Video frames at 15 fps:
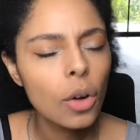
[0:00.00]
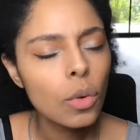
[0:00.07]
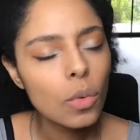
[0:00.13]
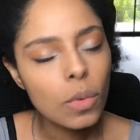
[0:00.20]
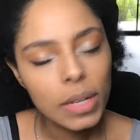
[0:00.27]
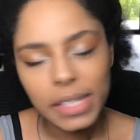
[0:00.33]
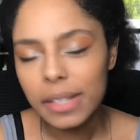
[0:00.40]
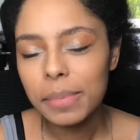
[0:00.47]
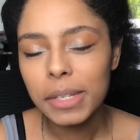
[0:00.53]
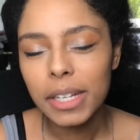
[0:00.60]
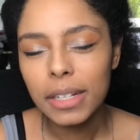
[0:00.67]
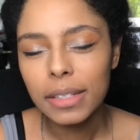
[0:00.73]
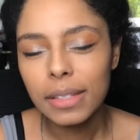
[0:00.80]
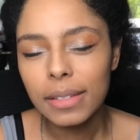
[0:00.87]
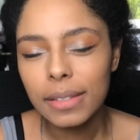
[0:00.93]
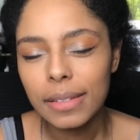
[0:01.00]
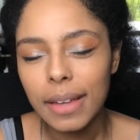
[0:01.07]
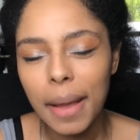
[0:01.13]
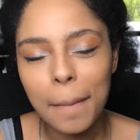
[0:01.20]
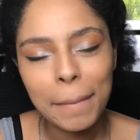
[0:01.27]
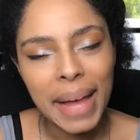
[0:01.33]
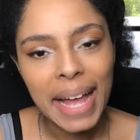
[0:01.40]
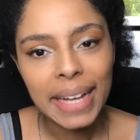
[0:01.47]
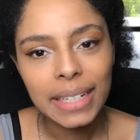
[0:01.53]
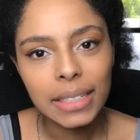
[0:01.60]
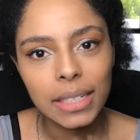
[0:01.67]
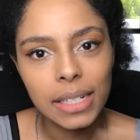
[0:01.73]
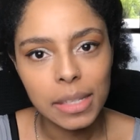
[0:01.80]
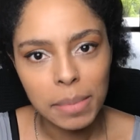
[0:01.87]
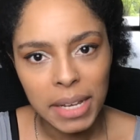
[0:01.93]
What's up, suckers? I'm back.
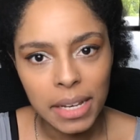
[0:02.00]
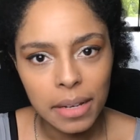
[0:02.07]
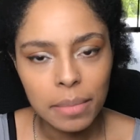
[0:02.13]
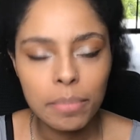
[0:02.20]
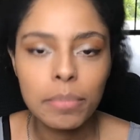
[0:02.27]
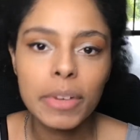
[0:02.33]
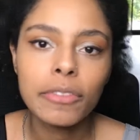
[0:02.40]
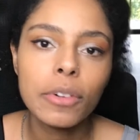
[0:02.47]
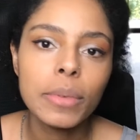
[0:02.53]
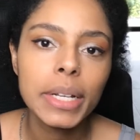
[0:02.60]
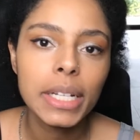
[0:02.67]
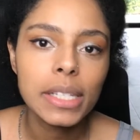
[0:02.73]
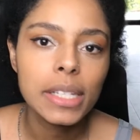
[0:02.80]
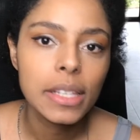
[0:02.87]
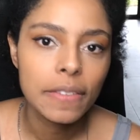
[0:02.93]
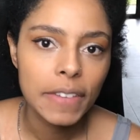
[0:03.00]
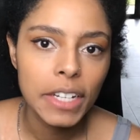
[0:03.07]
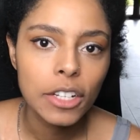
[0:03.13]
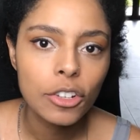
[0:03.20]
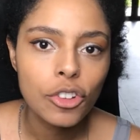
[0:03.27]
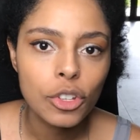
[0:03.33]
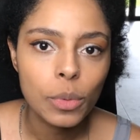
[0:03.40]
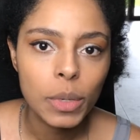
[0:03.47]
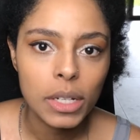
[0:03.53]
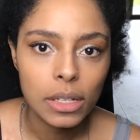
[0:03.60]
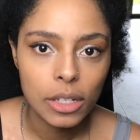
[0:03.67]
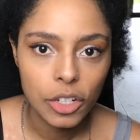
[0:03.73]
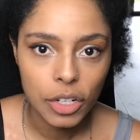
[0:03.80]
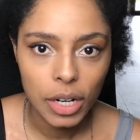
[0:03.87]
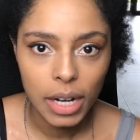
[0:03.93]
It's me. Before we get into the video, just wanted to
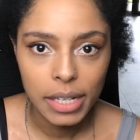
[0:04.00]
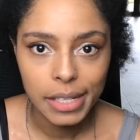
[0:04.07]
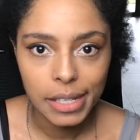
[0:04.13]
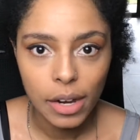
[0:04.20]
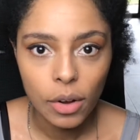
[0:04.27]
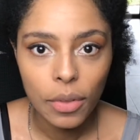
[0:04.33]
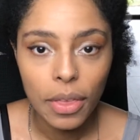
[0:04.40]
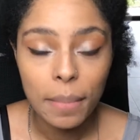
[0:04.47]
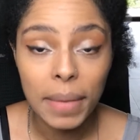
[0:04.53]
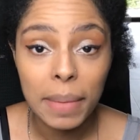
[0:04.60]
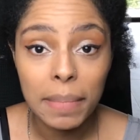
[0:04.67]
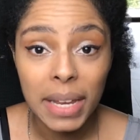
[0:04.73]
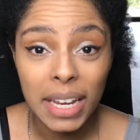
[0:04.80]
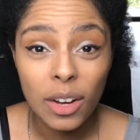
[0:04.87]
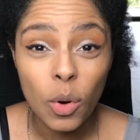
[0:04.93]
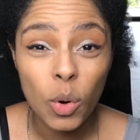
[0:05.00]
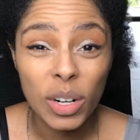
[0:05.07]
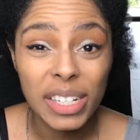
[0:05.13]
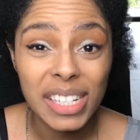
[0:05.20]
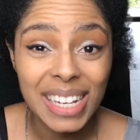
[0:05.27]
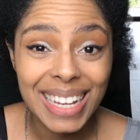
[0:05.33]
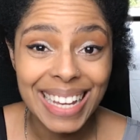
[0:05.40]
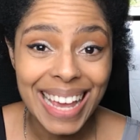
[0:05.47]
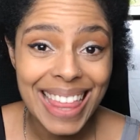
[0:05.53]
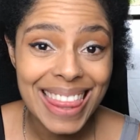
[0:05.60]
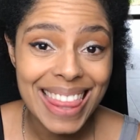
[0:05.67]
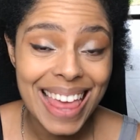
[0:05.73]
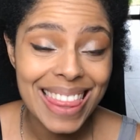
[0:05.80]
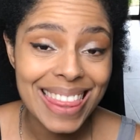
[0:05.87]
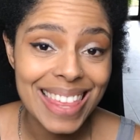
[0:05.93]
let you guys know that my mini course, Get
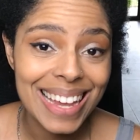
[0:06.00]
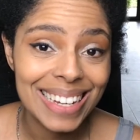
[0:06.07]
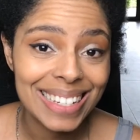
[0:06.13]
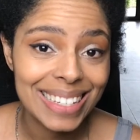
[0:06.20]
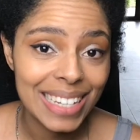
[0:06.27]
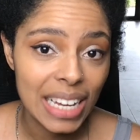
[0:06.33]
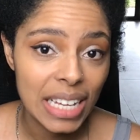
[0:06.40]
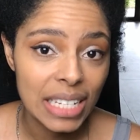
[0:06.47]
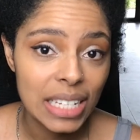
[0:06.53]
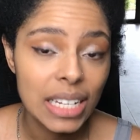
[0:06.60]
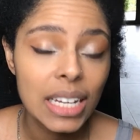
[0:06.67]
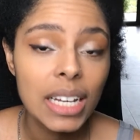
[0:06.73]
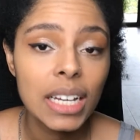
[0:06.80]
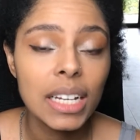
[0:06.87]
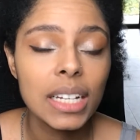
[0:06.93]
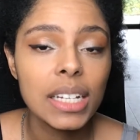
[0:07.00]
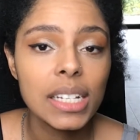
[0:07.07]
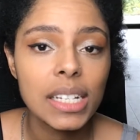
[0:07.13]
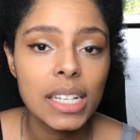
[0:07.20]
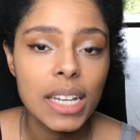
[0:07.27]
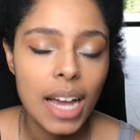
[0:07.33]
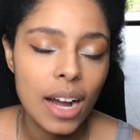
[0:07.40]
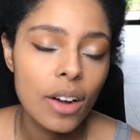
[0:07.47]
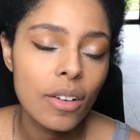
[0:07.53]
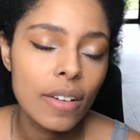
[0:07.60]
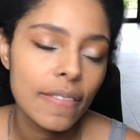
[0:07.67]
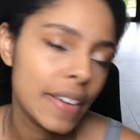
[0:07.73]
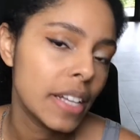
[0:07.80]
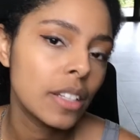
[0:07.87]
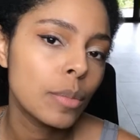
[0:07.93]
That Thing Done, is now
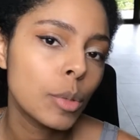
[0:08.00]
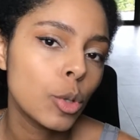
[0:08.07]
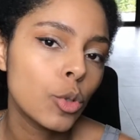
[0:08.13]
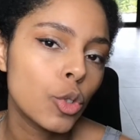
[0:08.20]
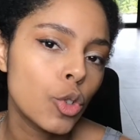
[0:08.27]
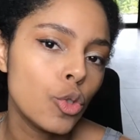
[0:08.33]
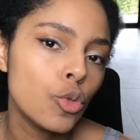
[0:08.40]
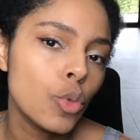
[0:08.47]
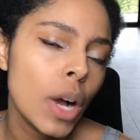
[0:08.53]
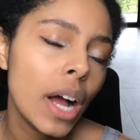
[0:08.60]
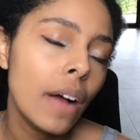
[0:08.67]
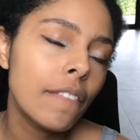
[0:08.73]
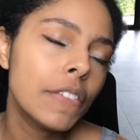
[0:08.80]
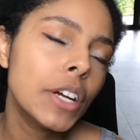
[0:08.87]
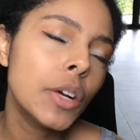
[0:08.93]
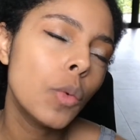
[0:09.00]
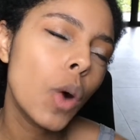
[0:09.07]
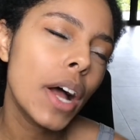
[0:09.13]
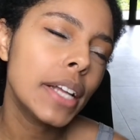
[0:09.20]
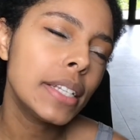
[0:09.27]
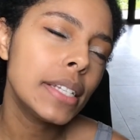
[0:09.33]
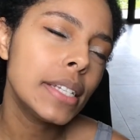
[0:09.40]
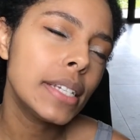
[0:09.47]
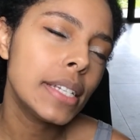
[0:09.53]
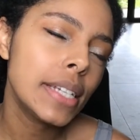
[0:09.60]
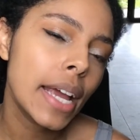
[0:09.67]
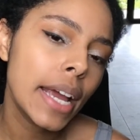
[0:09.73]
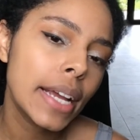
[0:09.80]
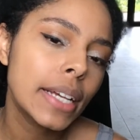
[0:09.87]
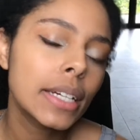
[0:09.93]
available to everyone to
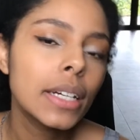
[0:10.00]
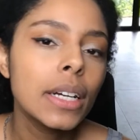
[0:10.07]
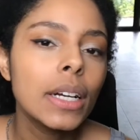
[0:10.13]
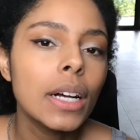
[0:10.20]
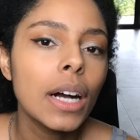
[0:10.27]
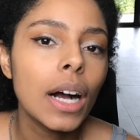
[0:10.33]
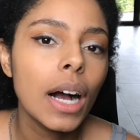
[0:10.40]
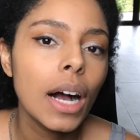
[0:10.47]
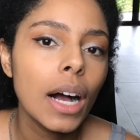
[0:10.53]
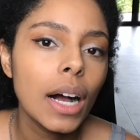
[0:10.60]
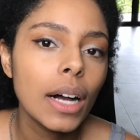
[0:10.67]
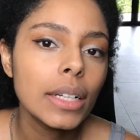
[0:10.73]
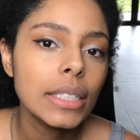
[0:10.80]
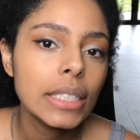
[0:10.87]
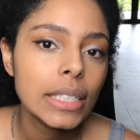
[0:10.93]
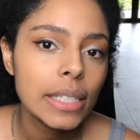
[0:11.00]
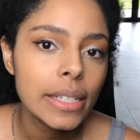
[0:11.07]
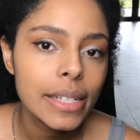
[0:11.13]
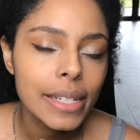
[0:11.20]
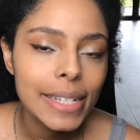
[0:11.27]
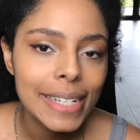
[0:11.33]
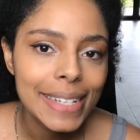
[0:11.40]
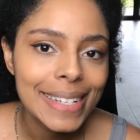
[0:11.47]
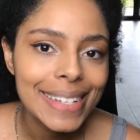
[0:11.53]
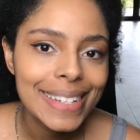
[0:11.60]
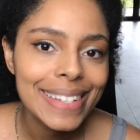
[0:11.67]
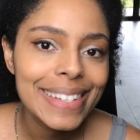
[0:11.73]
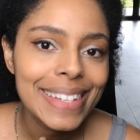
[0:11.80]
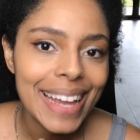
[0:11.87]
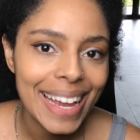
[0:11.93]
take. It
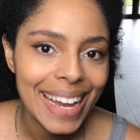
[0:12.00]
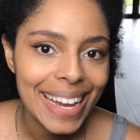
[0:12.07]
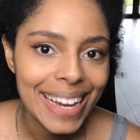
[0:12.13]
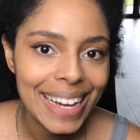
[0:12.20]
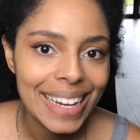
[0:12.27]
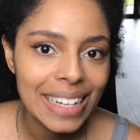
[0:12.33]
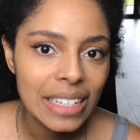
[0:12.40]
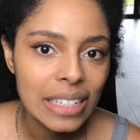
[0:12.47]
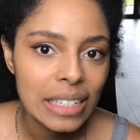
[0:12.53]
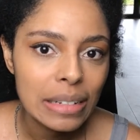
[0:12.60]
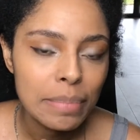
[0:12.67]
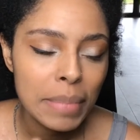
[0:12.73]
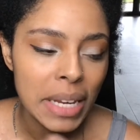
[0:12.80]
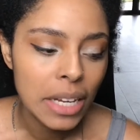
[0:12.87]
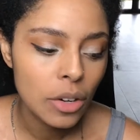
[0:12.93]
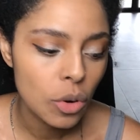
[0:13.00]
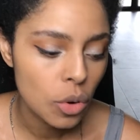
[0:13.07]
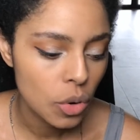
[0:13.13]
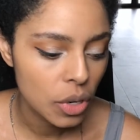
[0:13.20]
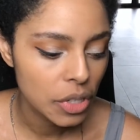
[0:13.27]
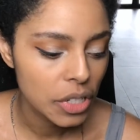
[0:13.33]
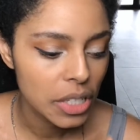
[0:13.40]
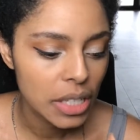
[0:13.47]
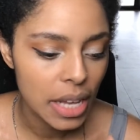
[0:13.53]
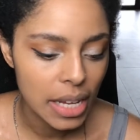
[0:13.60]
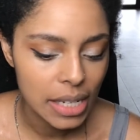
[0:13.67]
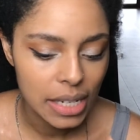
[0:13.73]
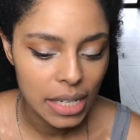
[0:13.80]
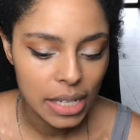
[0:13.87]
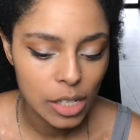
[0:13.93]
is a mini course
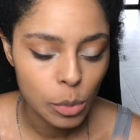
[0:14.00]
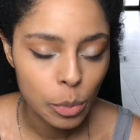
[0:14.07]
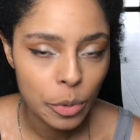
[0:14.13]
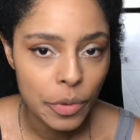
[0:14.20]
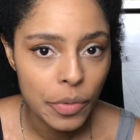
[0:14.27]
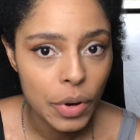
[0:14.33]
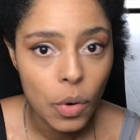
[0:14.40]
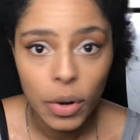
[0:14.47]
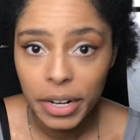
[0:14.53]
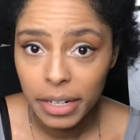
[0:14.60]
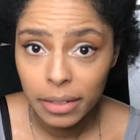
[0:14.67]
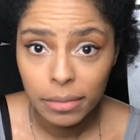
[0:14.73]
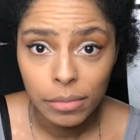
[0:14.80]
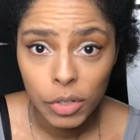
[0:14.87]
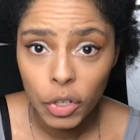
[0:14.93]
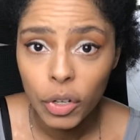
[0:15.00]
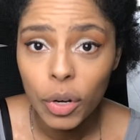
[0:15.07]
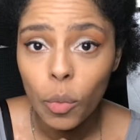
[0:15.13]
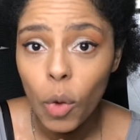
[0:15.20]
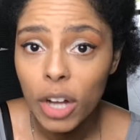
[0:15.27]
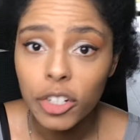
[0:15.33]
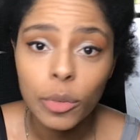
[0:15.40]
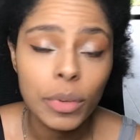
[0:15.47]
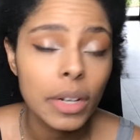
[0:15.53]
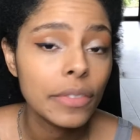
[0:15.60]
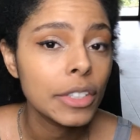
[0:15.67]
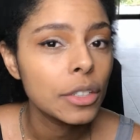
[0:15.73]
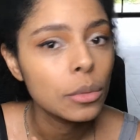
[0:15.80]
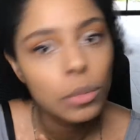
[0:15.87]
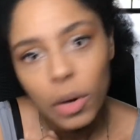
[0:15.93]
that is pre-recorded, so you can watch it whenever
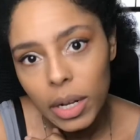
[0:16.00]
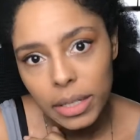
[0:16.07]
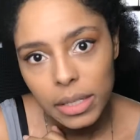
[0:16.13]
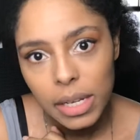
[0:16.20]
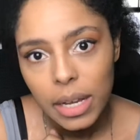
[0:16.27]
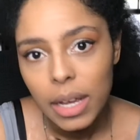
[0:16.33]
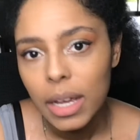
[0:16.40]
you want.